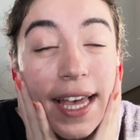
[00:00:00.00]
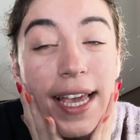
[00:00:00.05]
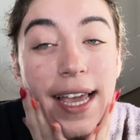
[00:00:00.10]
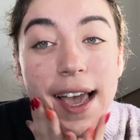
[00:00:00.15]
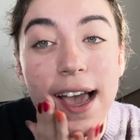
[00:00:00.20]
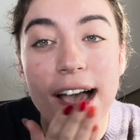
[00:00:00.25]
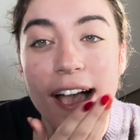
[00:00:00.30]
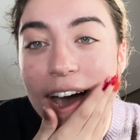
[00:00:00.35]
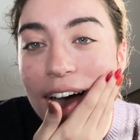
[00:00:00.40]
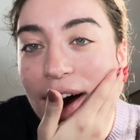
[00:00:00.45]

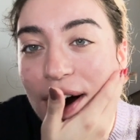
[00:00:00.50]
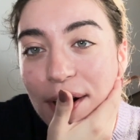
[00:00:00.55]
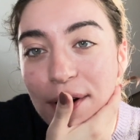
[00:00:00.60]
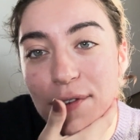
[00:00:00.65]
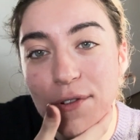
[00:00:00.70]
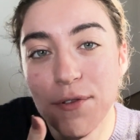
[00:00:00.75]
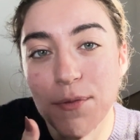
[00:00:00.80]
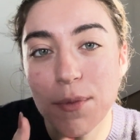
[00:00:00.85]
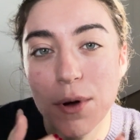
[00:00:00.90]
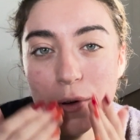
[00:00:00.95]

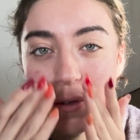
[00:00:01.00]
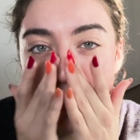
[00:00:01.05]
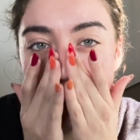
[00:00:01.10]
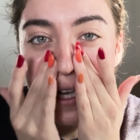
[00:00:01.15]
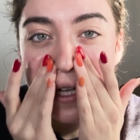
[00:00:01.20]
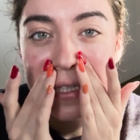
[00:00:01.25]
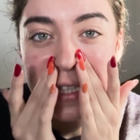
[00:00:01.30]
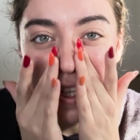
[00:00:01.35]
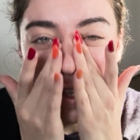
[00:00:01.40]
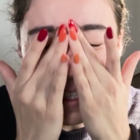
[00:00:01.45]
have most
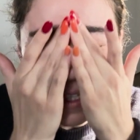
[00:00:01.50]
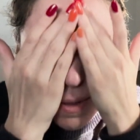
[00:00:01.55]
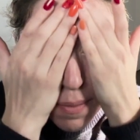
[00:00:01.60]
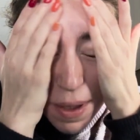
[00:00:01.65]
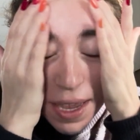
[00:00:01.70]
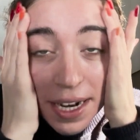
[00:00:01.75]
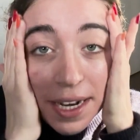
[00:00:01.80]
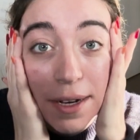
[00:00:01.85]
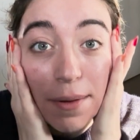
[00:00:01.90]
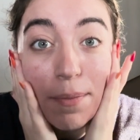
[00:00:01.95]

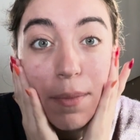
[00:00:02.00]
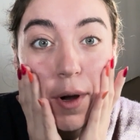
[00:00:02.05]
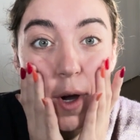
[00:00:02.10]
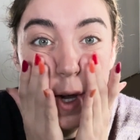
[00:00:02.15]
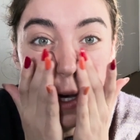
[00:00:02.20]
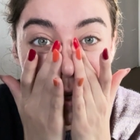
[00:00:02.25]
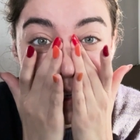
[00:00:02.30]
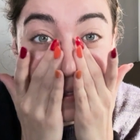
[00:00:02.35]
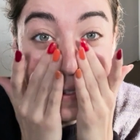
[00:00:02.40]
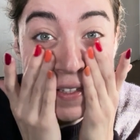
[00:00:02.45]
anticipated
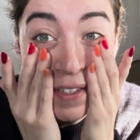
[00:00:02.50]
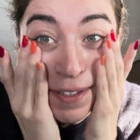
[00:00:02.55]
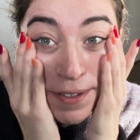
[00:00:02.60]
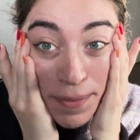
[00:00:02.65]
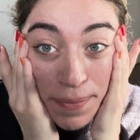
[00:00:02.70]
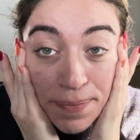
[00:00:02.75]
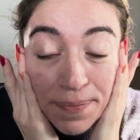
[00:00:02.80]
books.